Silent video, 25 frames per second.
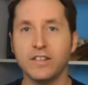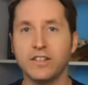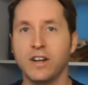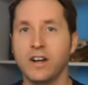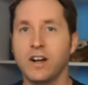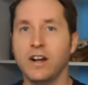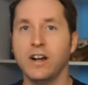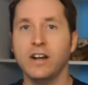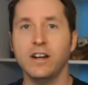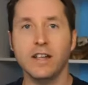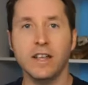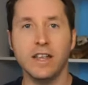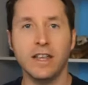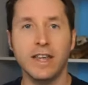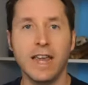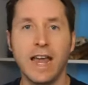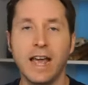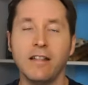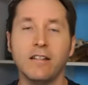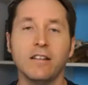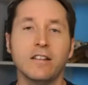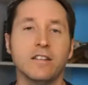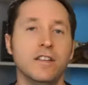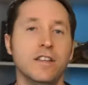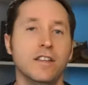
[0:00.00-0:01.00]
star, and
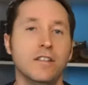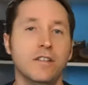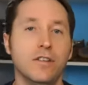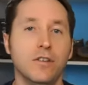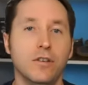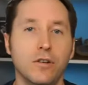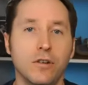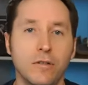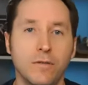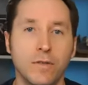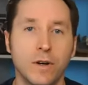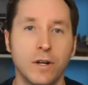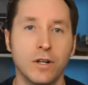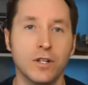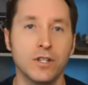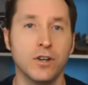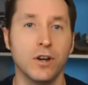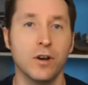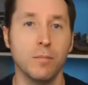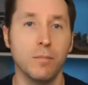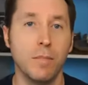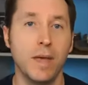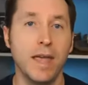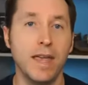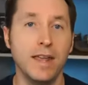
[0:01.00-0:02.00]
galaxy in the universe
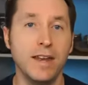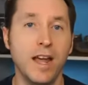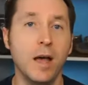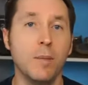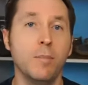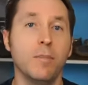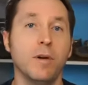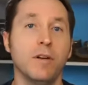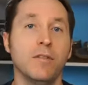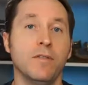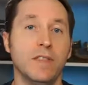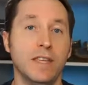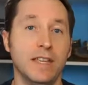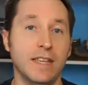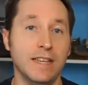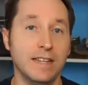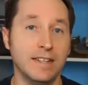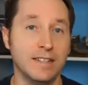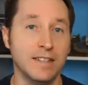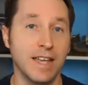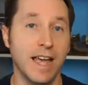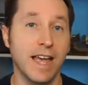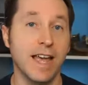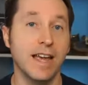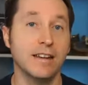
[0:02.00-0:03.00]
are made up of the
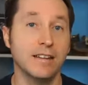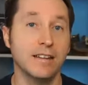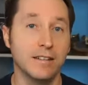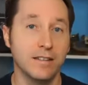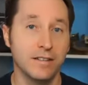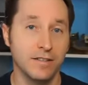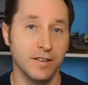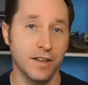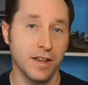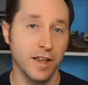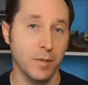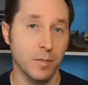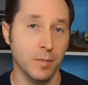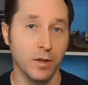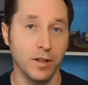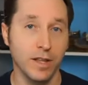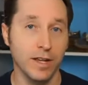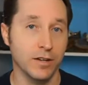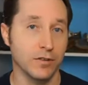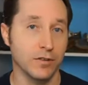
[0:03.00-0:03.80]
exact same